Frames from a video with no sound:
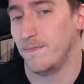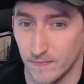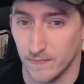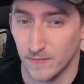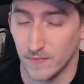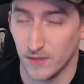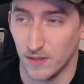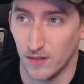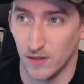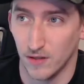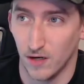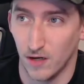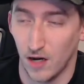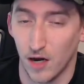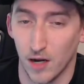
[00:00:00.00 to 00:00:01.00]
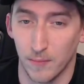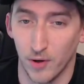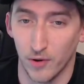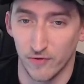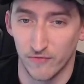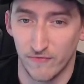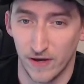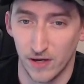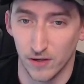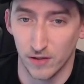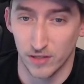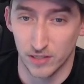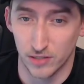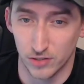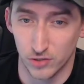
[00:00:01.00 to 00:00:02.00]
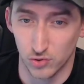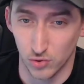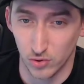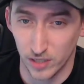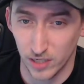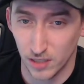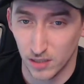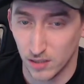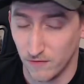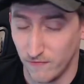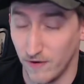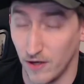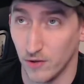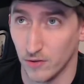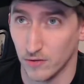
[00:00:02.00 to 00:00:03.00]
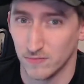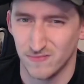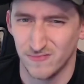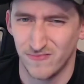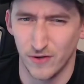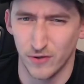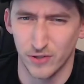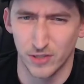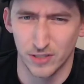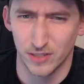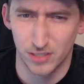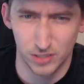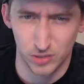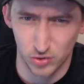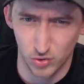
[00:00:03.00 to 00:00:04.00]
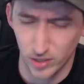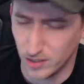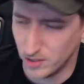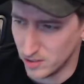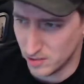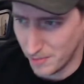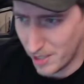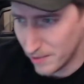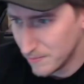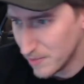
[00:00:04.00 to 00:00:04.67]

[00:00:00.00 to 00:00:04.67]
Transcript: the automotive fail in Detroit. Fail failure in Detroit doesn't matter.